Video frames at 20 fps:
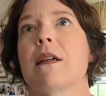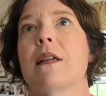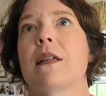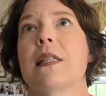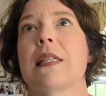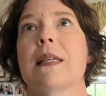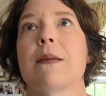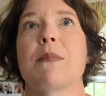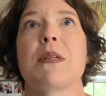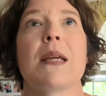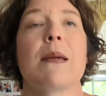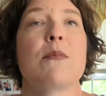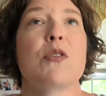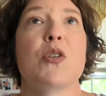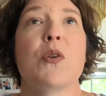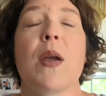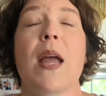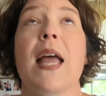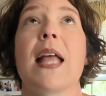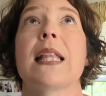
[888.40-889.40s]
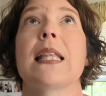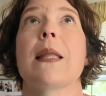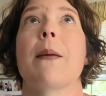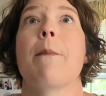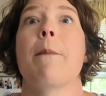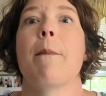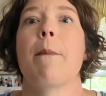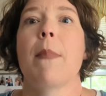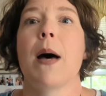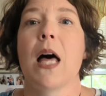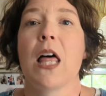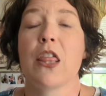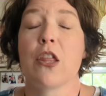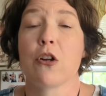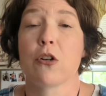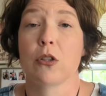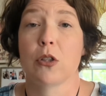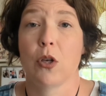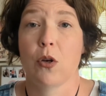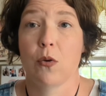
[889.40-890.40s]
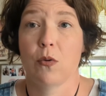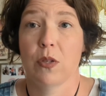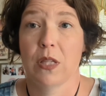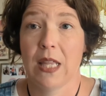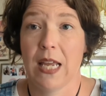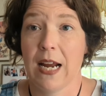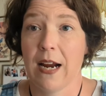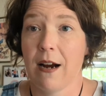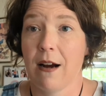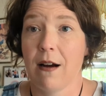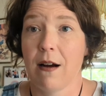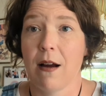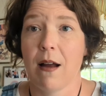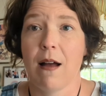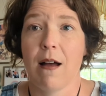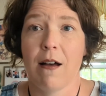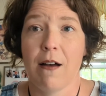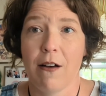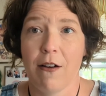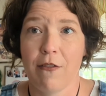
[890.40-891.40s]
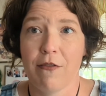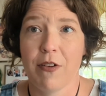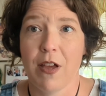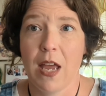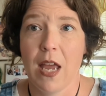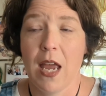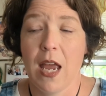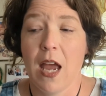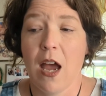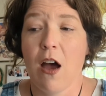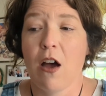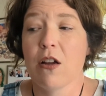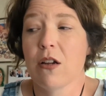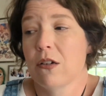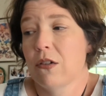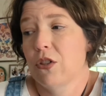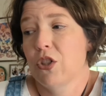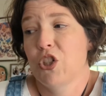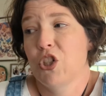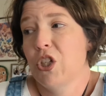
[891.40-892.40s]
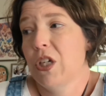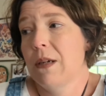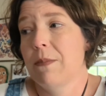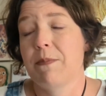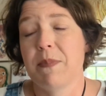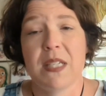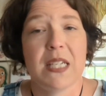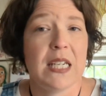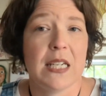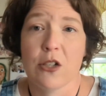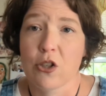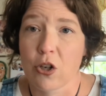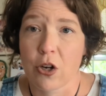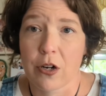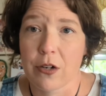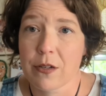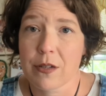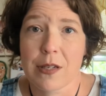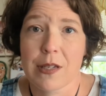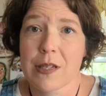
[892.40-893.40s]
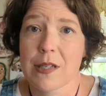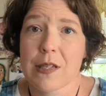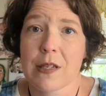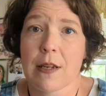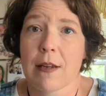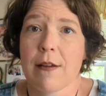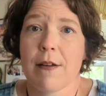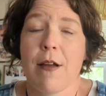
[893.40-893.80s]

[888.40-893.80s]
sometimes you hit the mother load there of cheap t-shirts.